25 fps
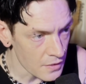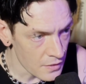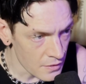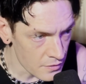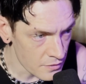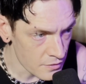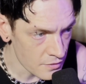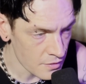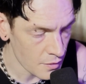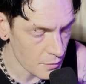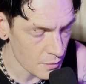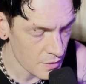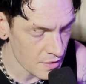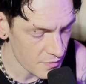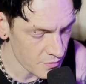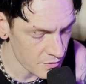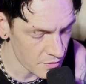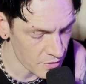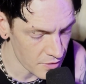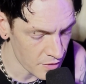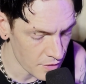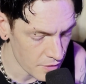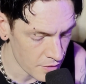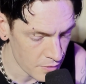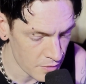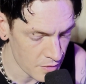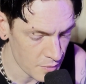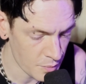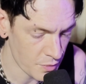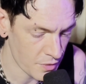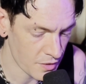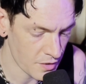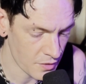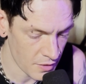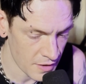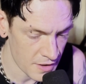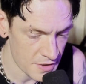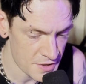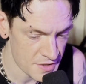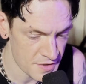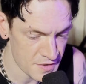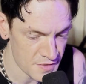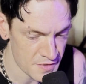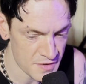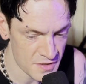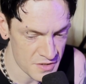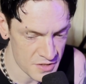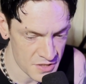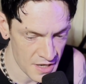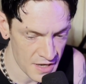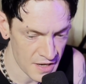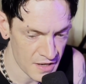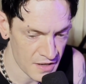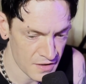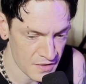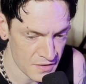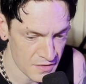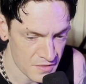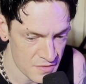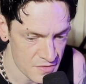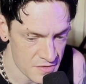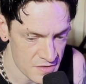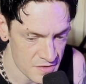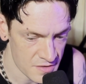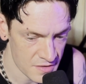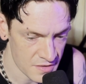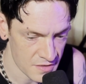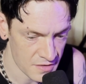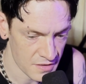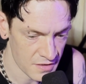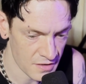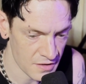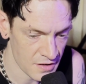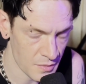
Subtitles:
So even though the progression's changed, the